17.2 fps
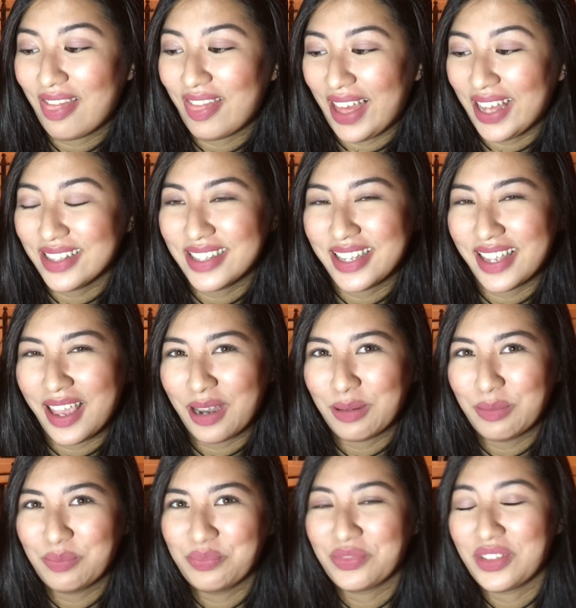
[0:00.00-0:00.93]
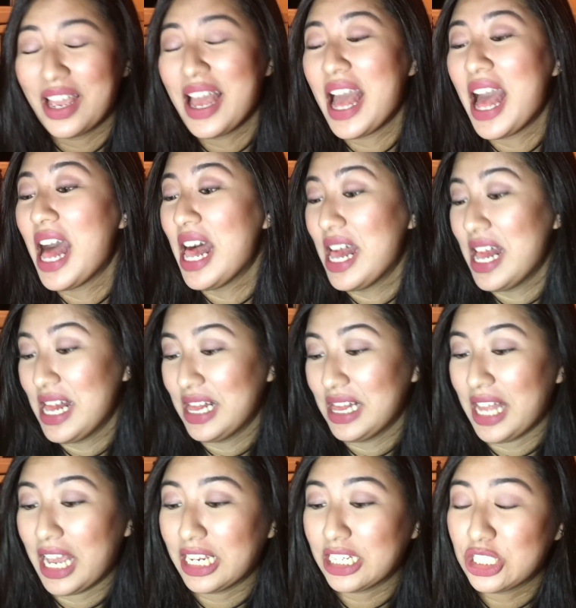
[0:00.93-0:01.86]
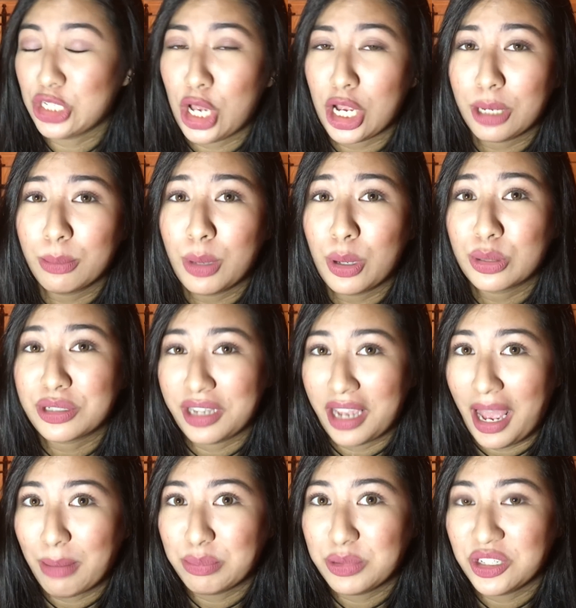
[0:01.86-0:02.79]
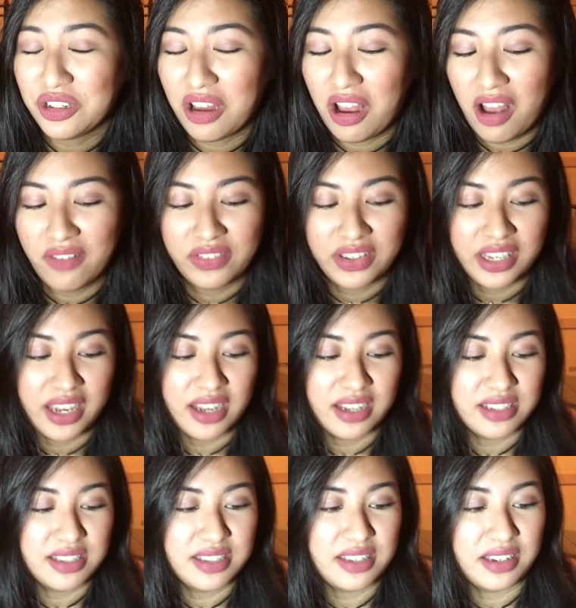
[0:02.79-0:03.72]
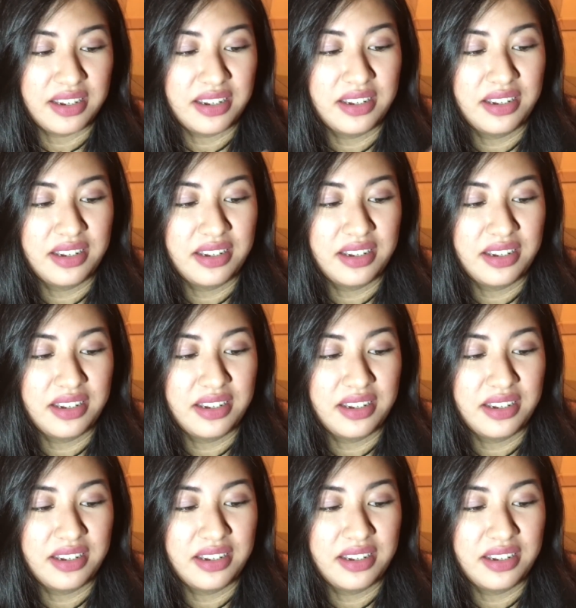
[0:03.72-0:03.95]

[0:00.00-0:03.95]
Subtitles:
That's it. Like, talk about Captain Obvious.